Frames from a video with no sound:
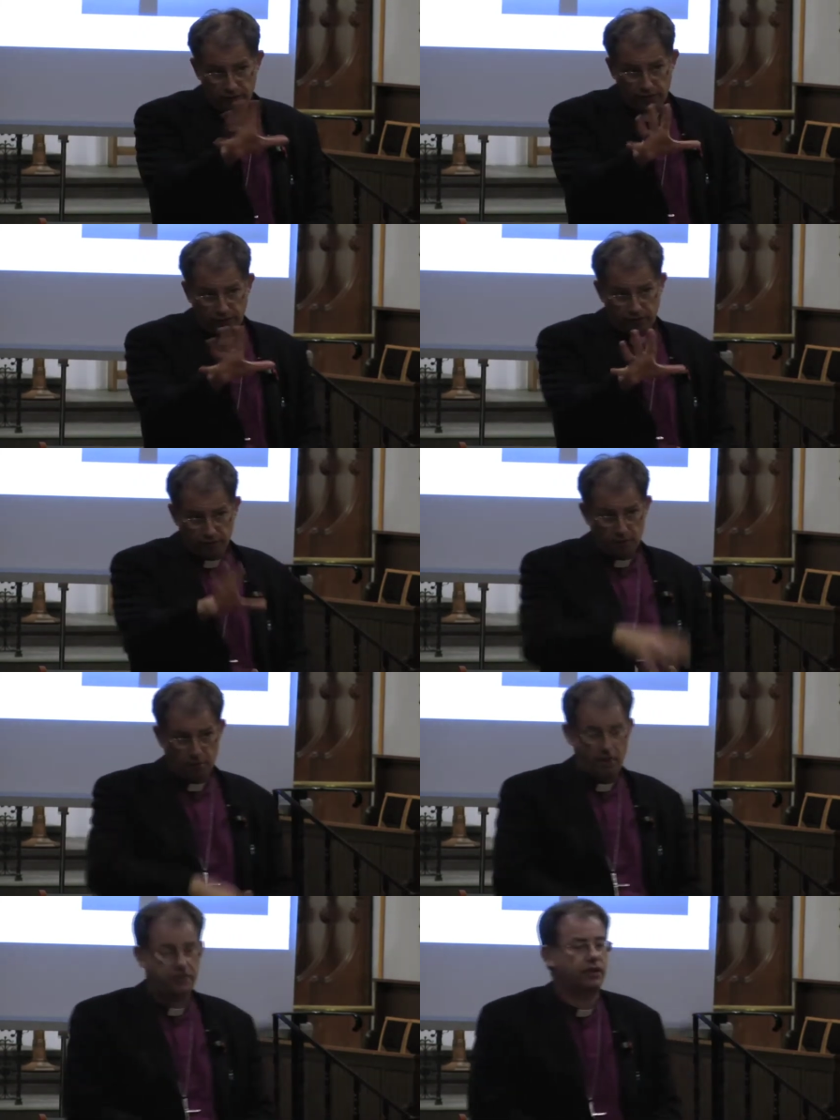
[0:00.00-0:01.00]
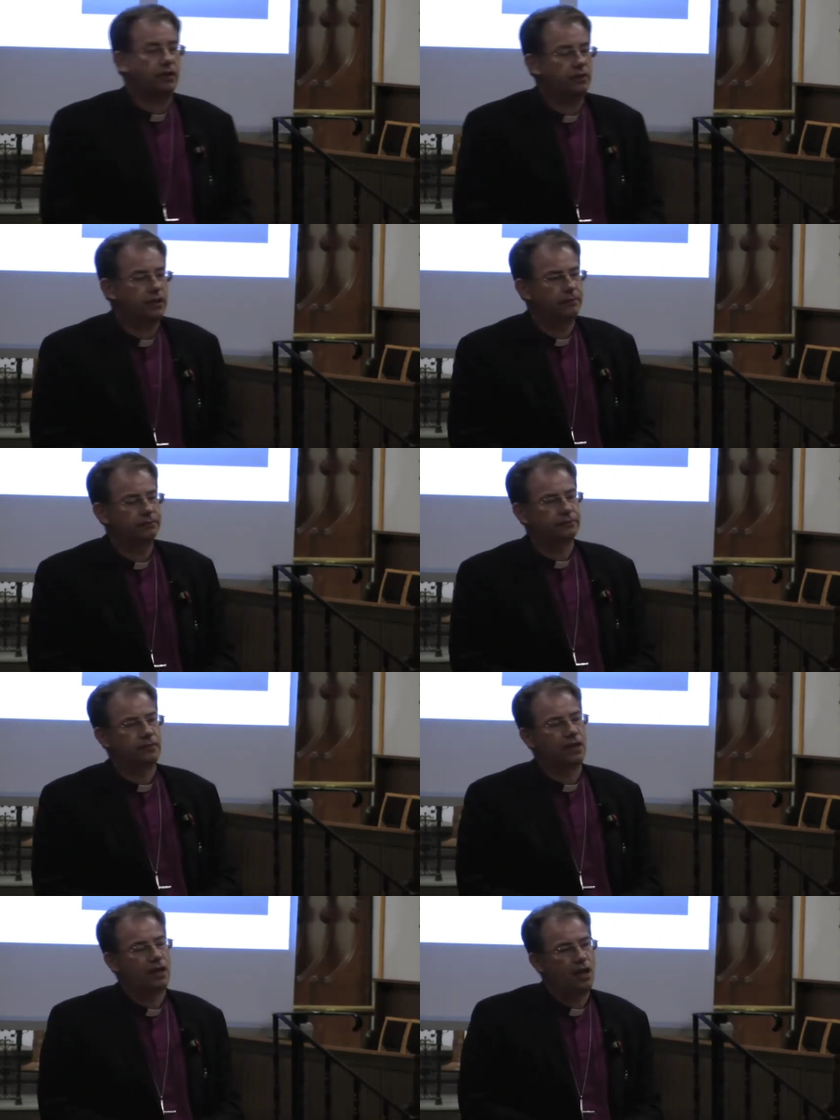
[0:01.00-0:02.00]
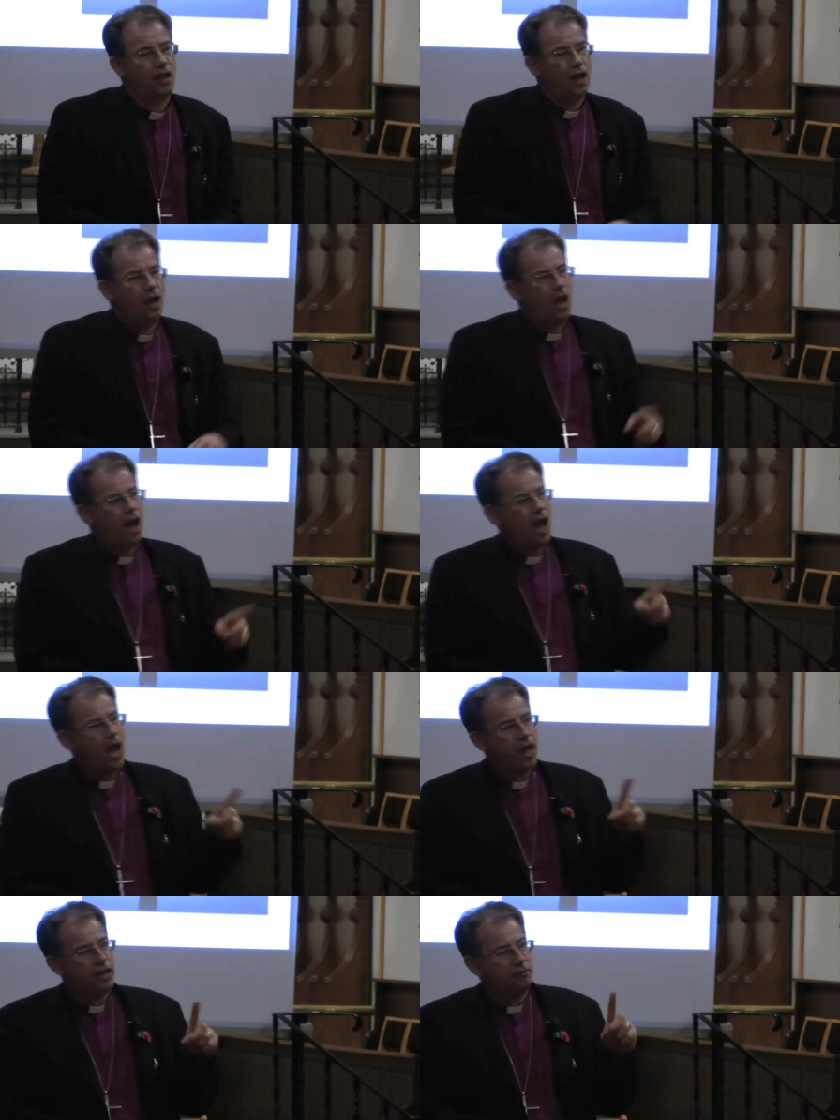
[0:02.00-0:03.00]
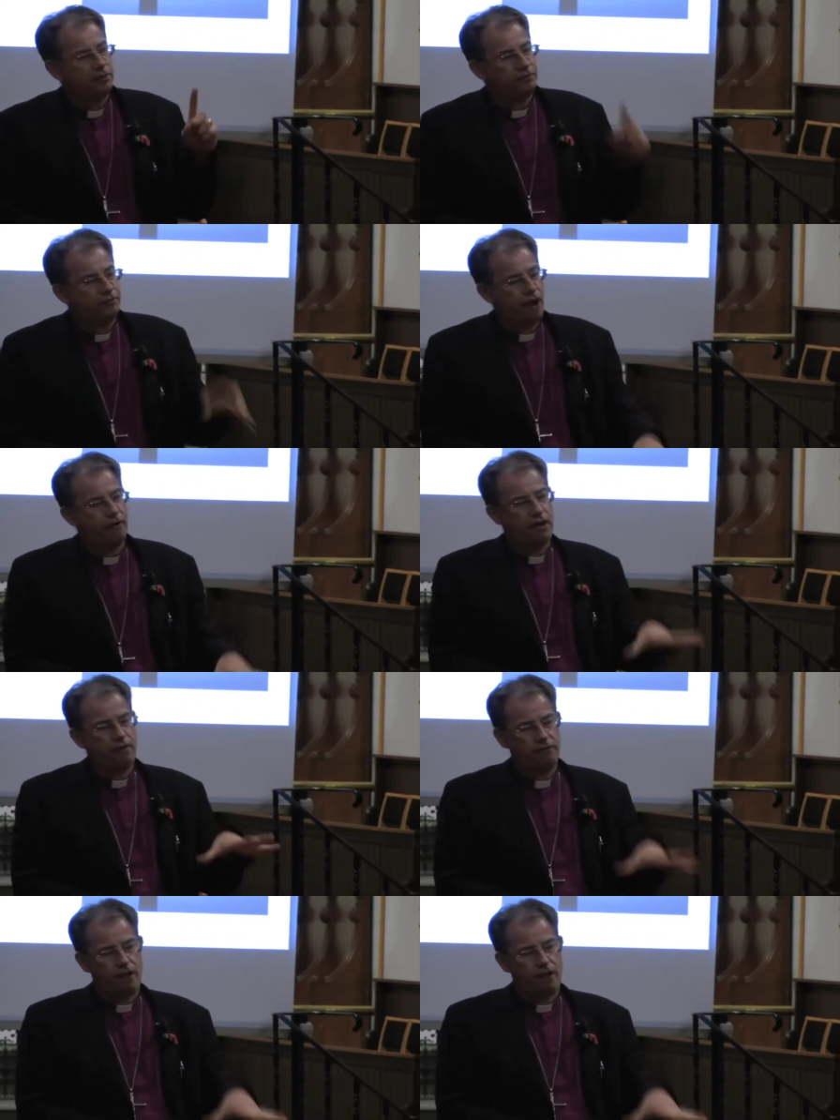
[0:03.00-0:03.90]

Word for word: things that we were wrestling with. And it was very,